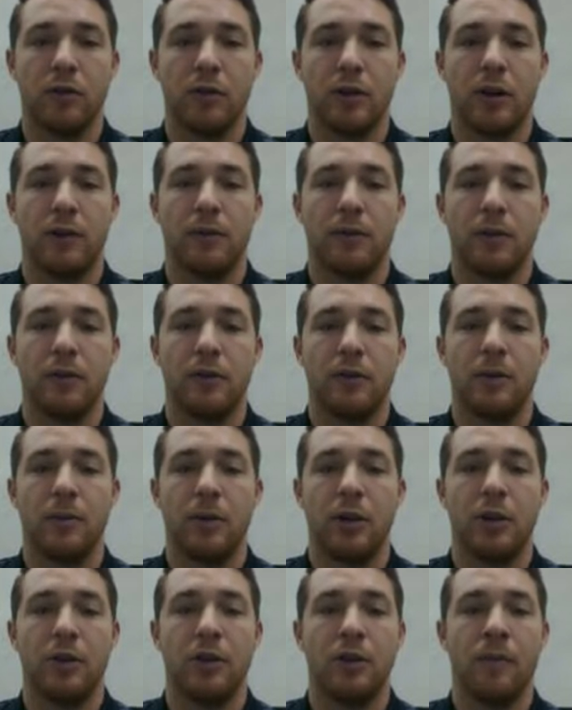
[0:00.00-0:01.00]
in our first
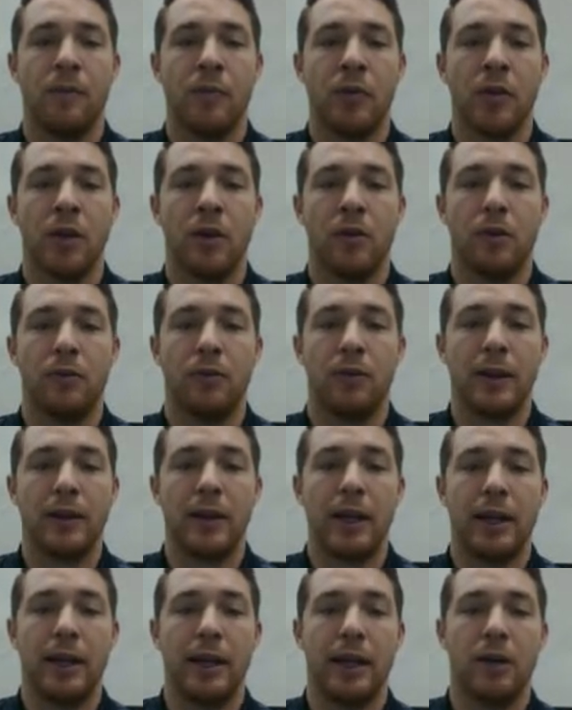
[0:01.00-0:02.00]
image.
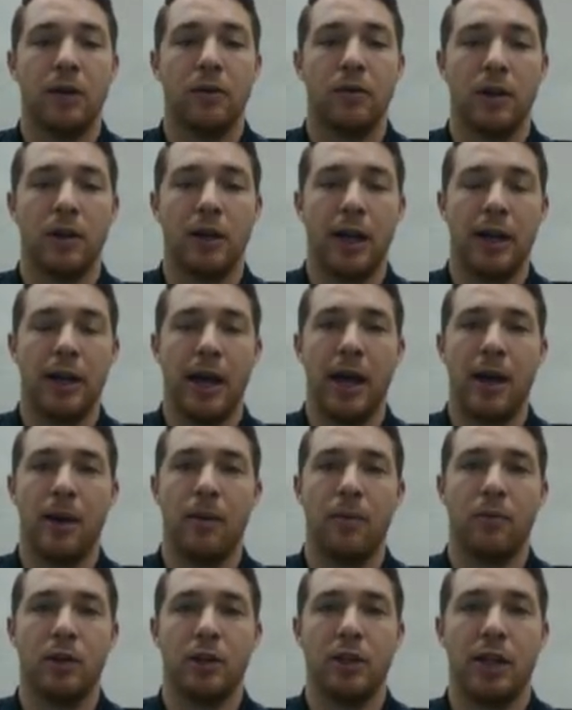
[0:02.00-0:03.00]
Reflect that again over line
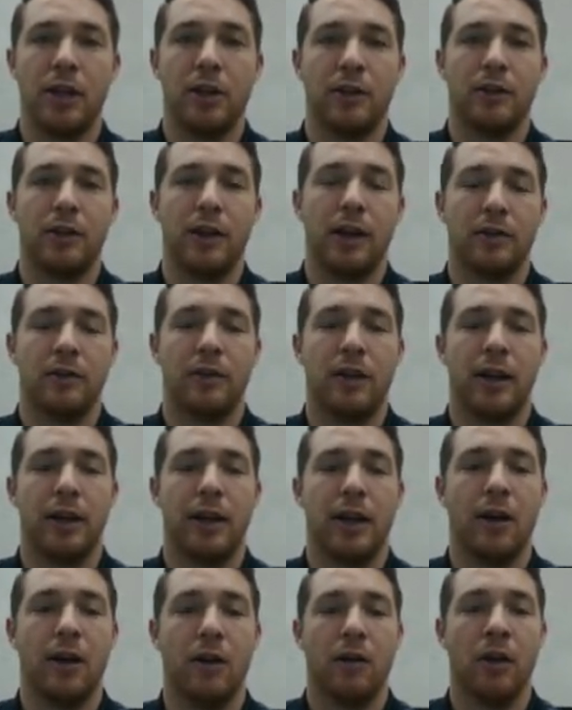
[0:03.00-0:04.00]
M, which intersects
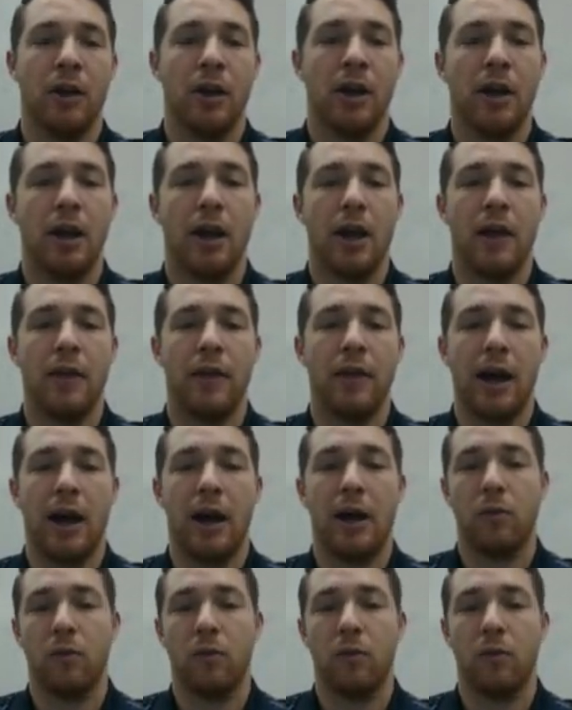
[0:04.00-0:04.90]
line L, and that